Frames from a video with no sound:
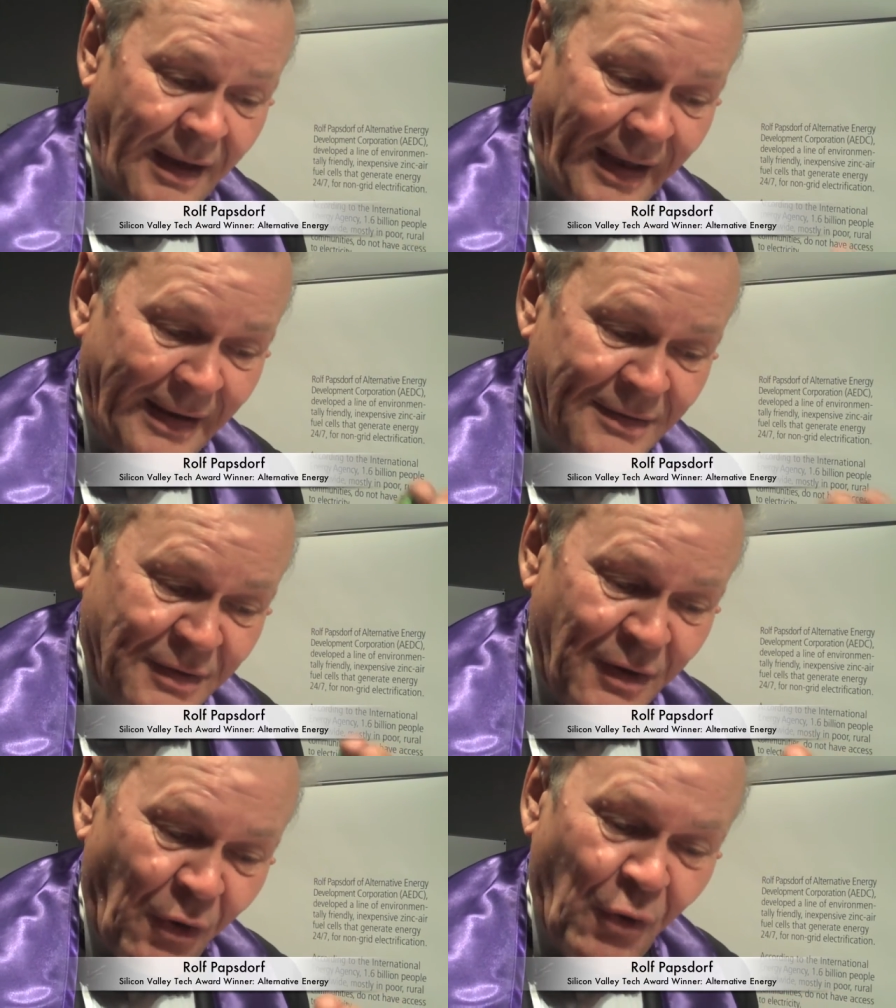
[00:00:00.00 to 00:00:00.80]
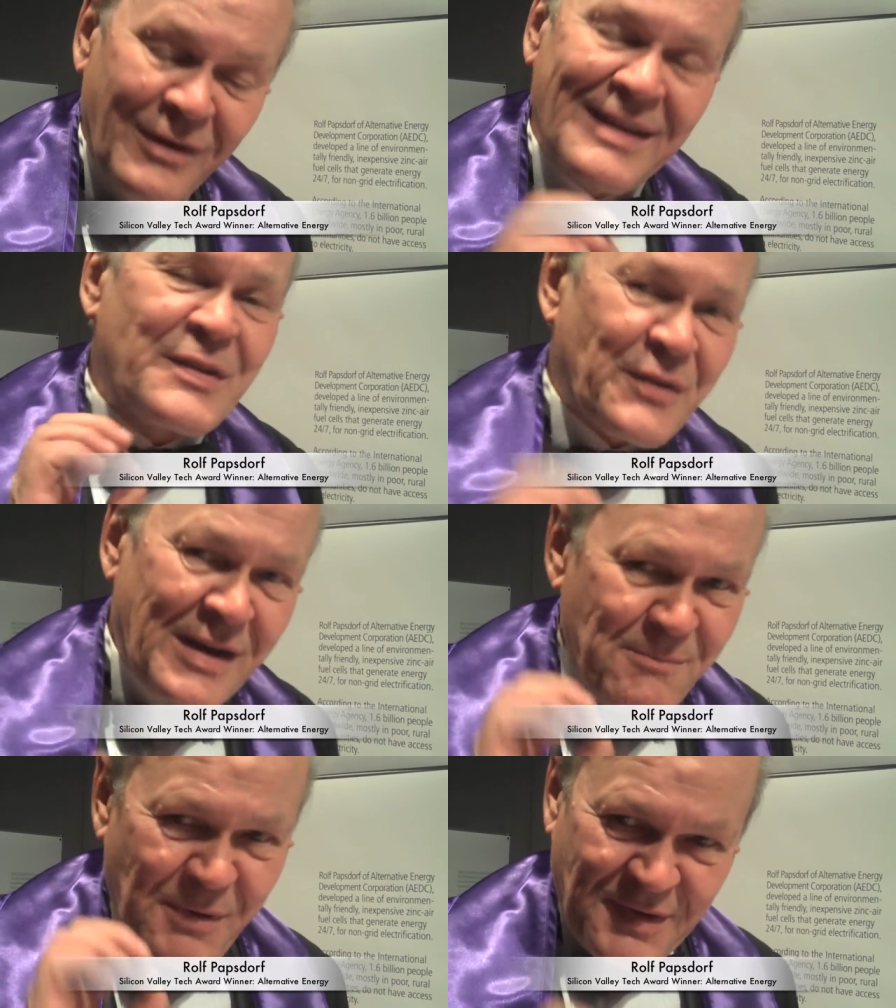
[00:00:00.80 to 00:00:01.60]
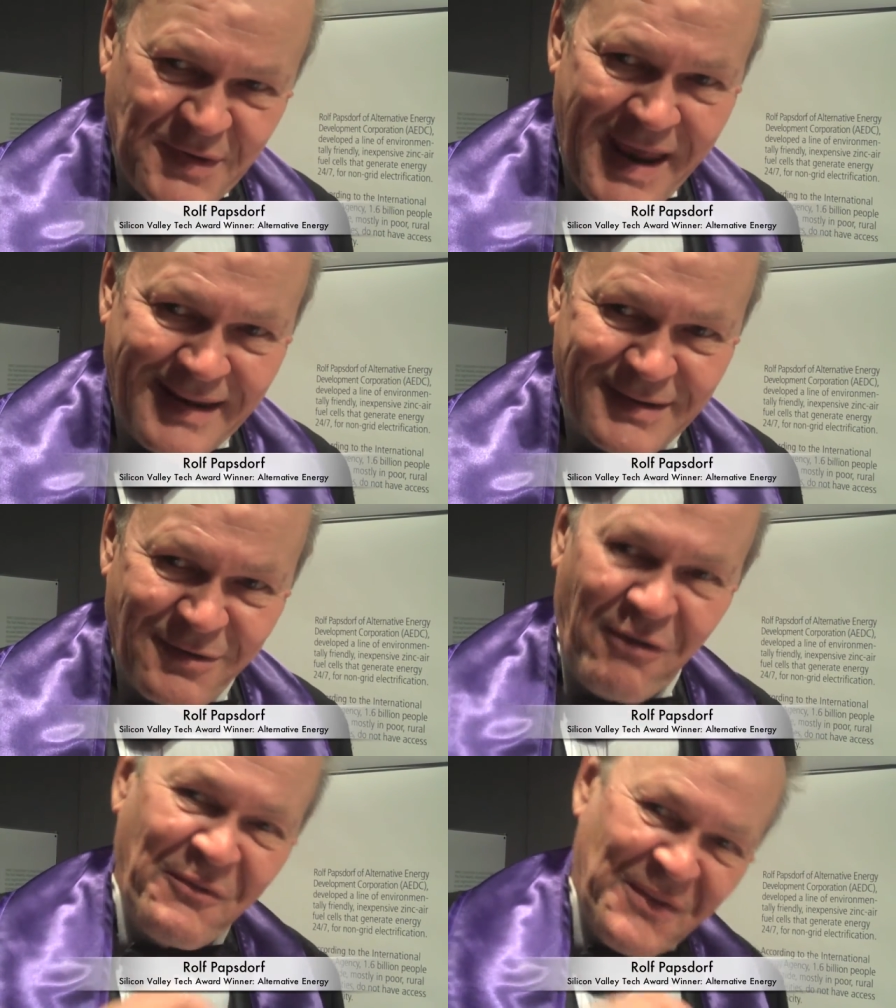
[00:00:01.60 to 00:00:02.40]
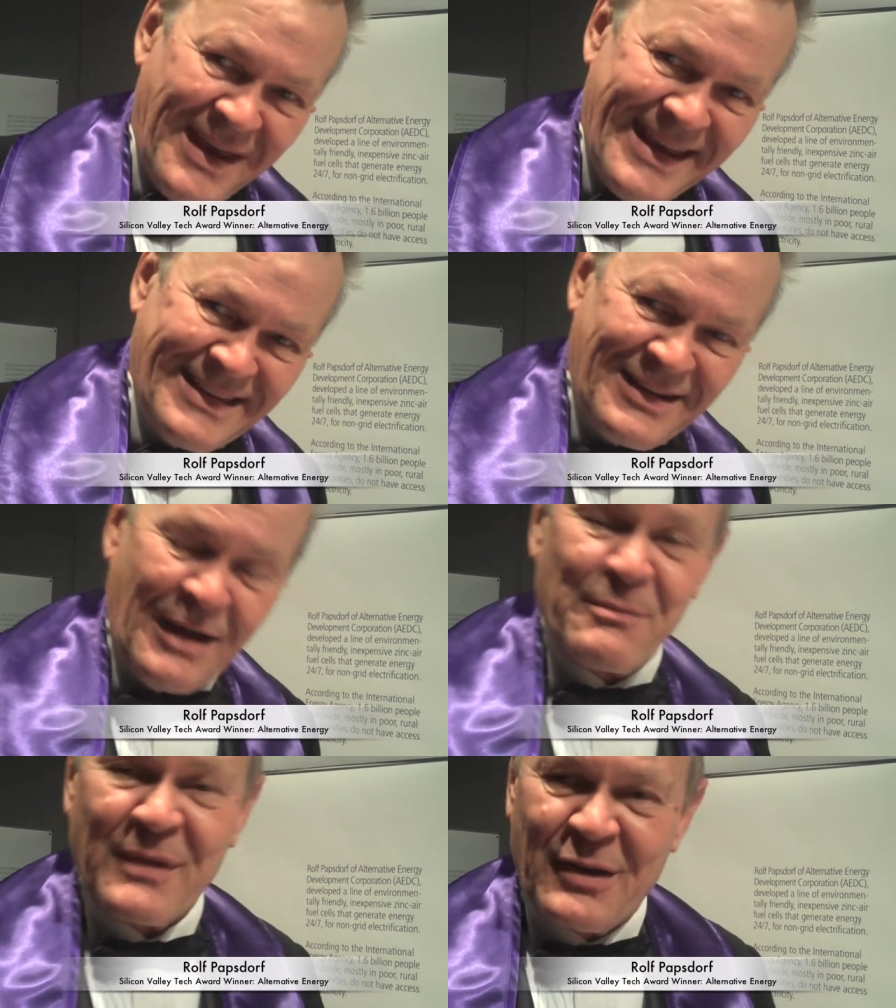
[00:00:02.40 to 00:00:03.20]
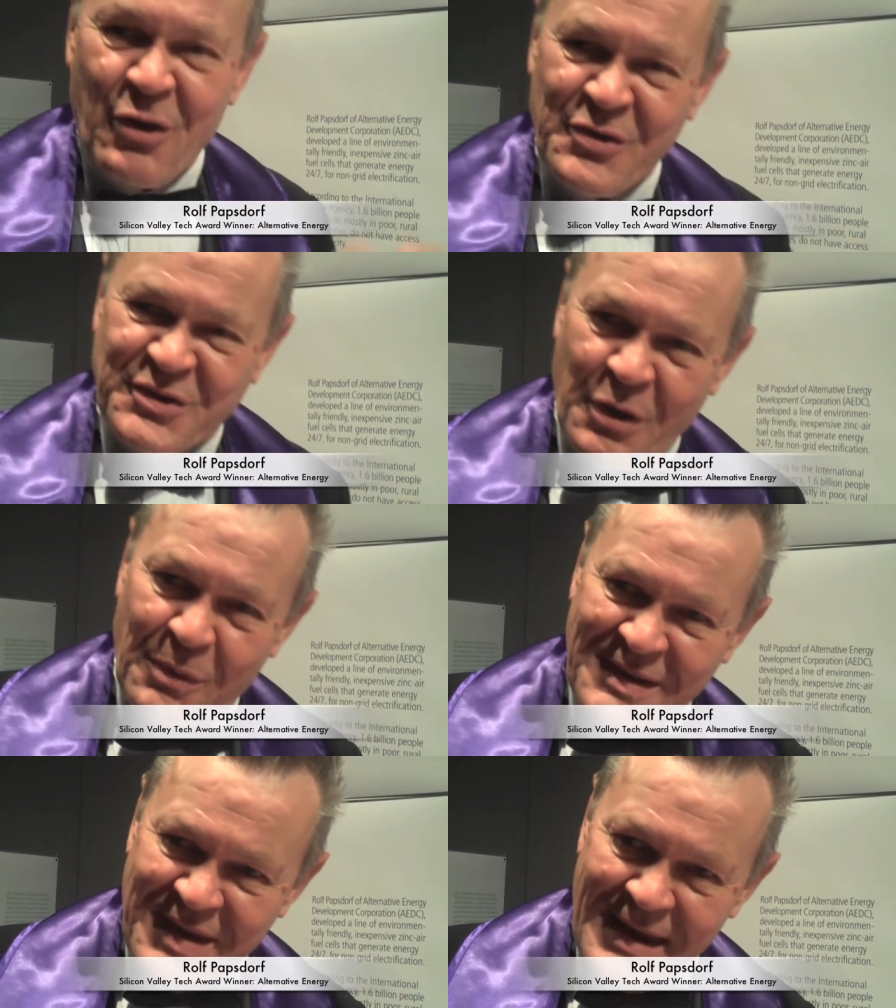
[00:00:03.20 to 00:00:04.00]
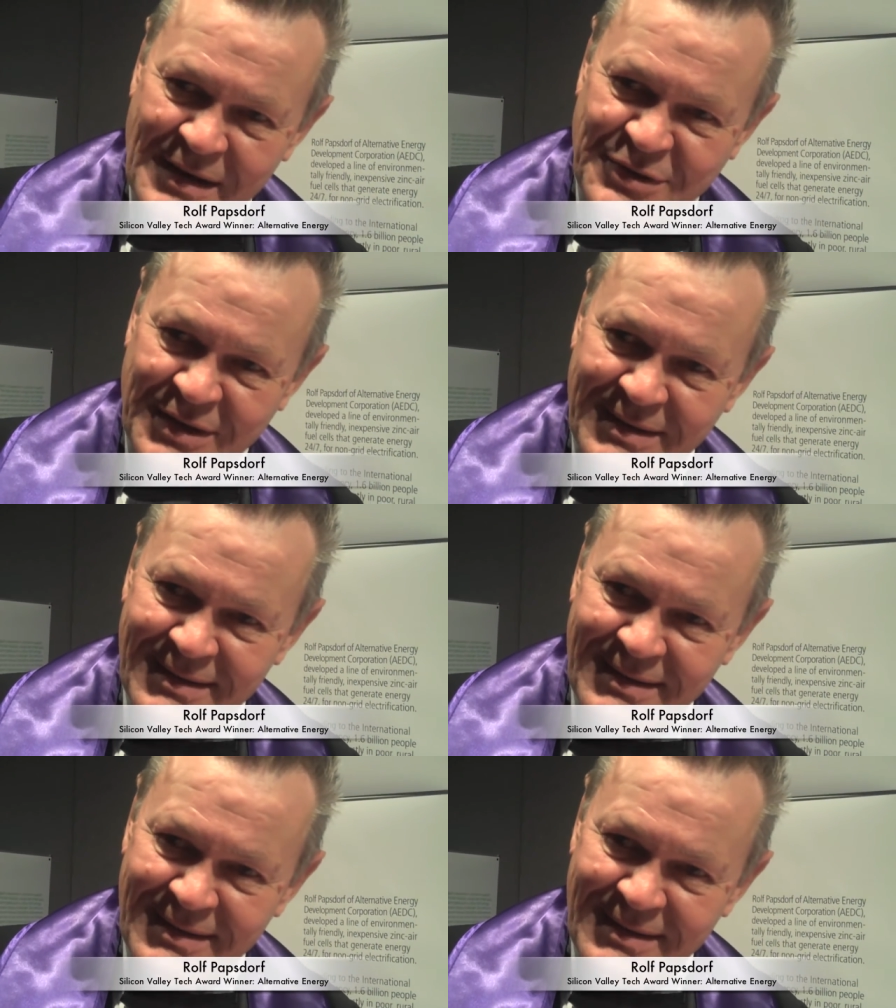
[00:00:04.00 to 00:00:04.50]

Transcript: and only three percent of the income goes towards energy.